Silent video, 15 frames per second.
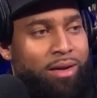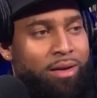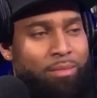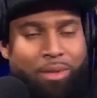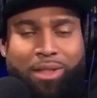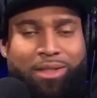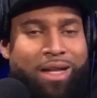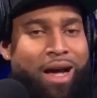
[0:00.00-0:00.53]

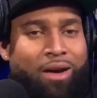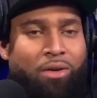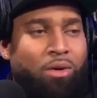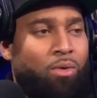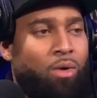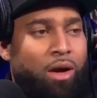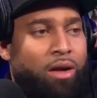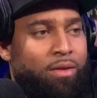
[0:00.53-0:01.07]
But it's not going to
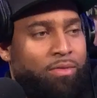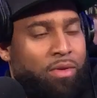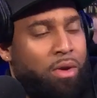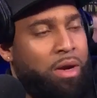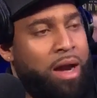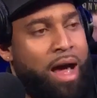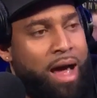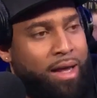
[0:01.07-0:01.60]
work if you're
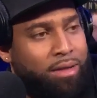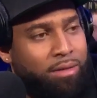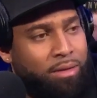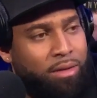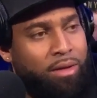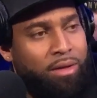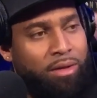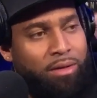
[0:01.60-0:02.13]
not
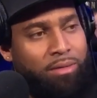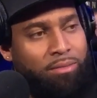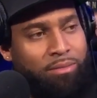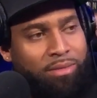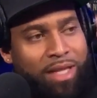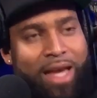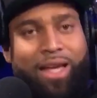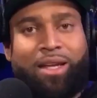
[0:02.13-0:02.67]

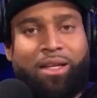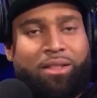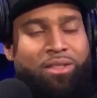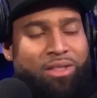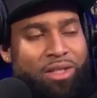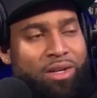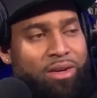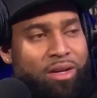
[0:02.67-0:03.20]
taking it
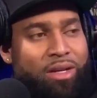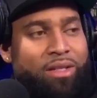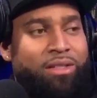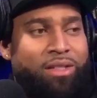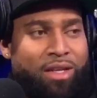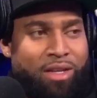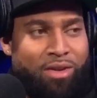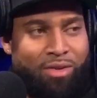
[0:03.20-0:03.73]
serious
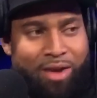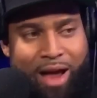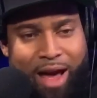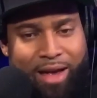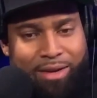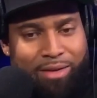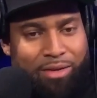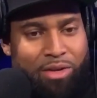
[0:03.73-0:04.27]
and you're
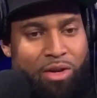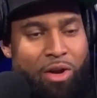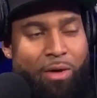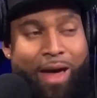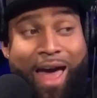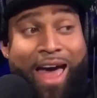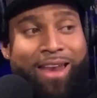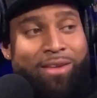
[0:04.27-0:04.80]
not,
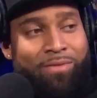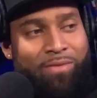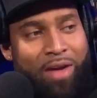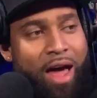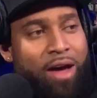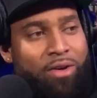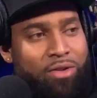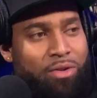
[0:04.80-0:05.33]
adding
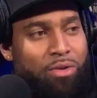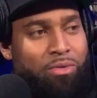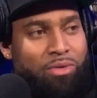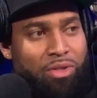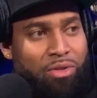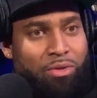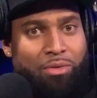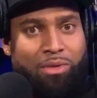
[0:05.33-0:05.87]
value
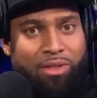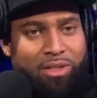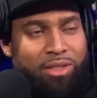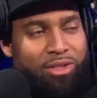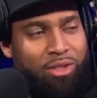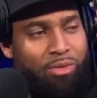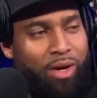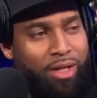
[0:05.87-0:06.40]
to the
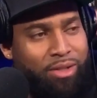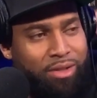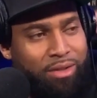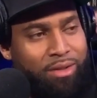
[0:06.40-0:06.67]
situation.